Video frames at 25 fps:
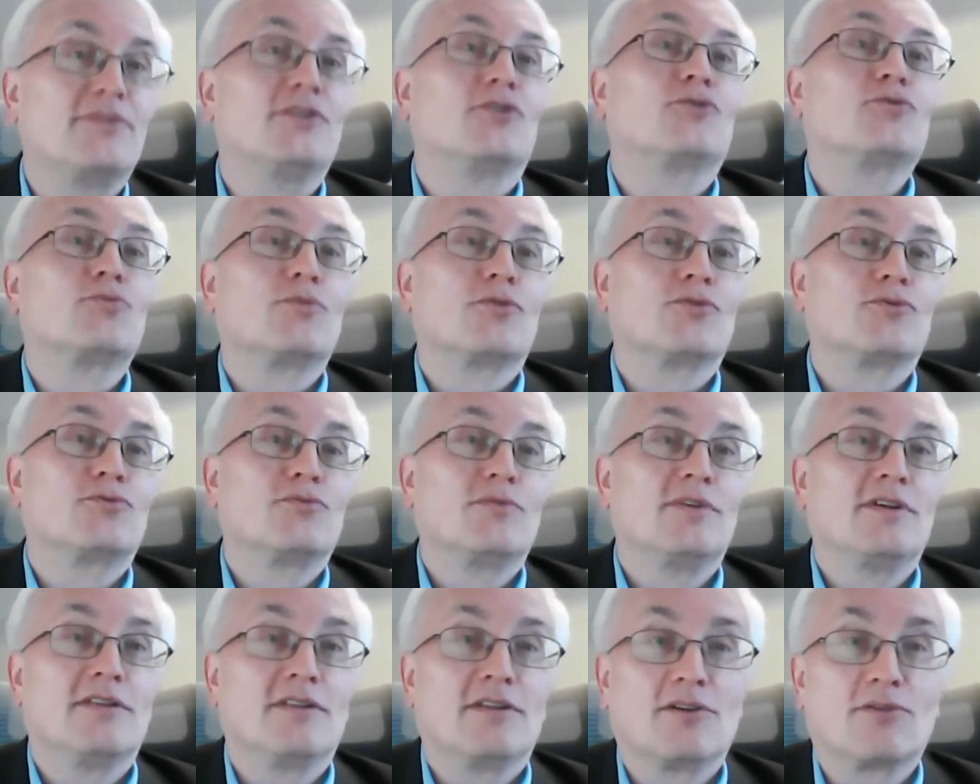This was
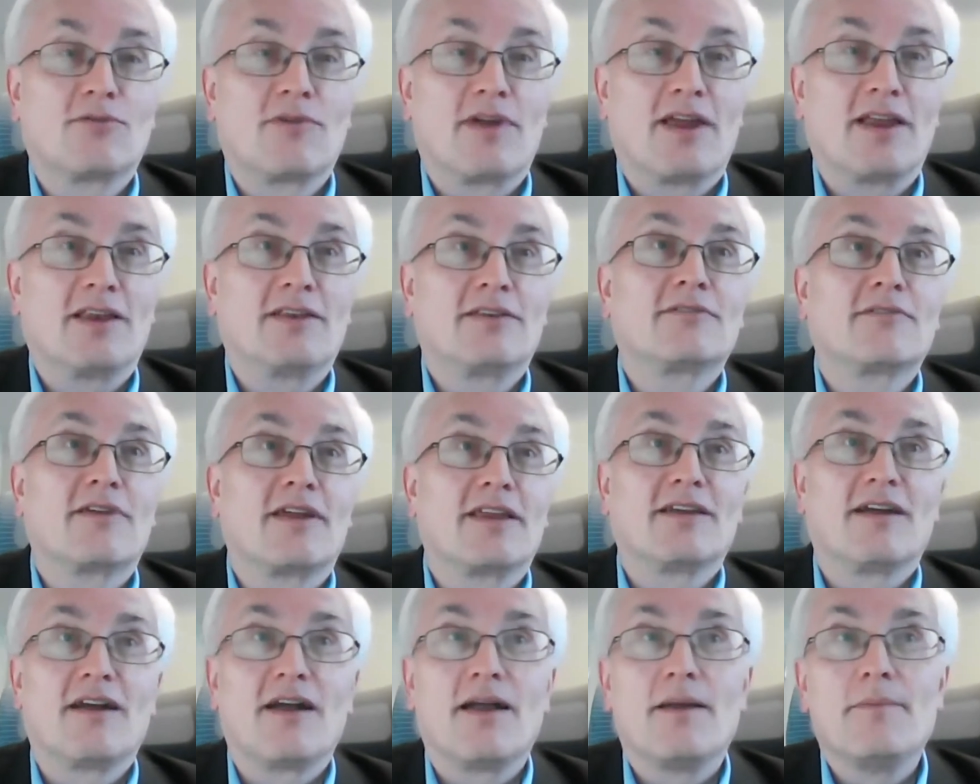really
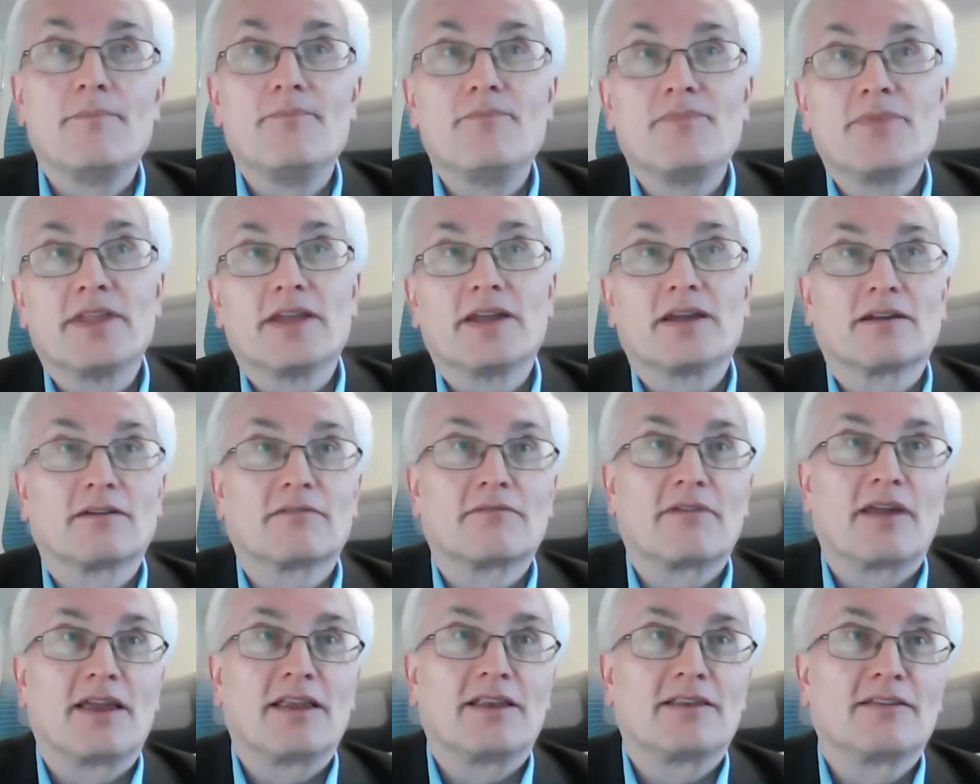great time
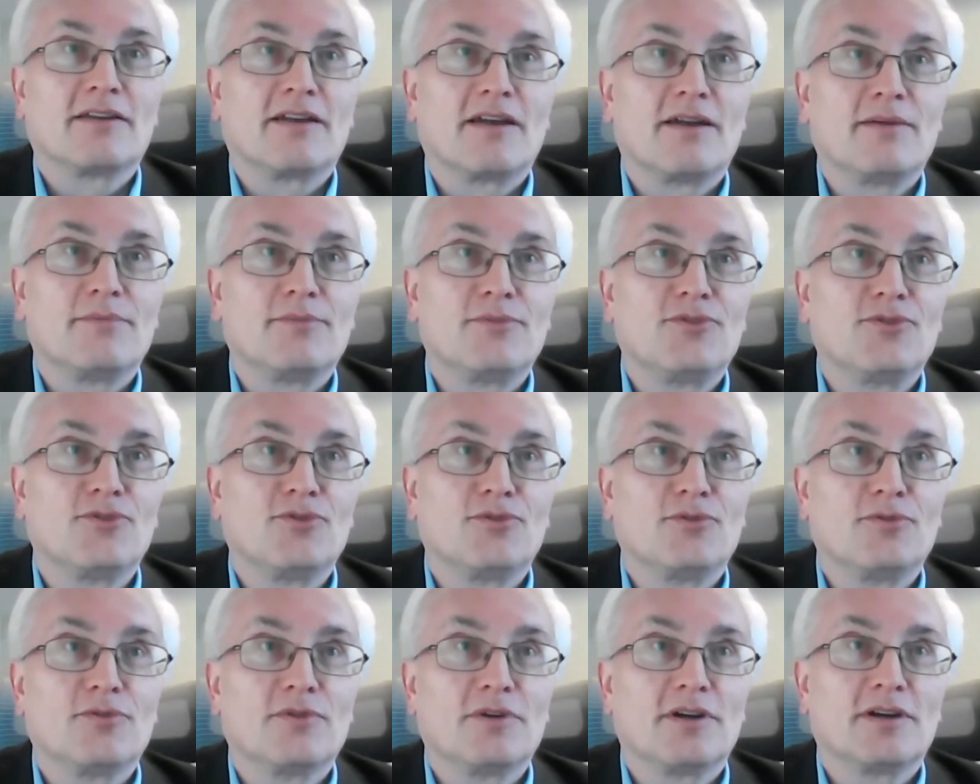to
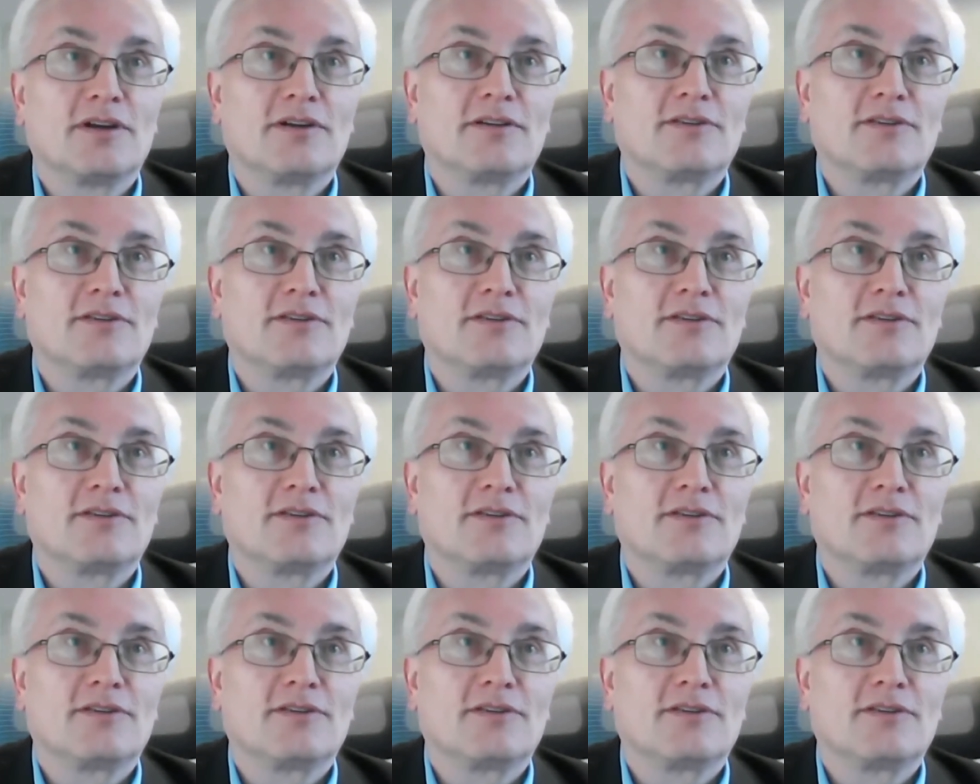do